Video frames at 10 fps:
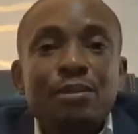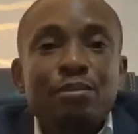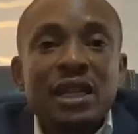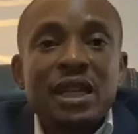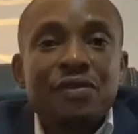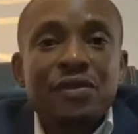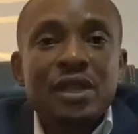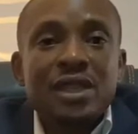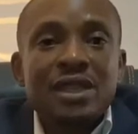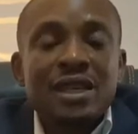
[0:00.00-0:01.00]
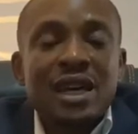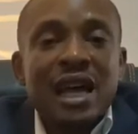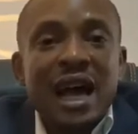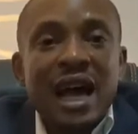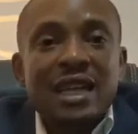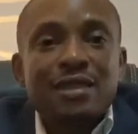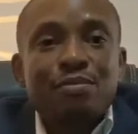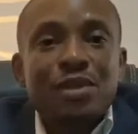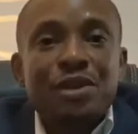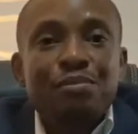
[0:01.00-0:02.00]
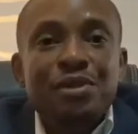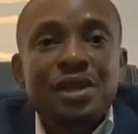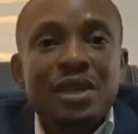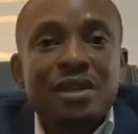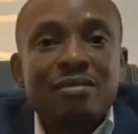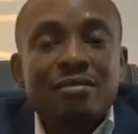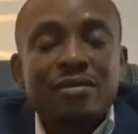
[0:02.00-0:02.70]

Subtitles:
benefits as maybe,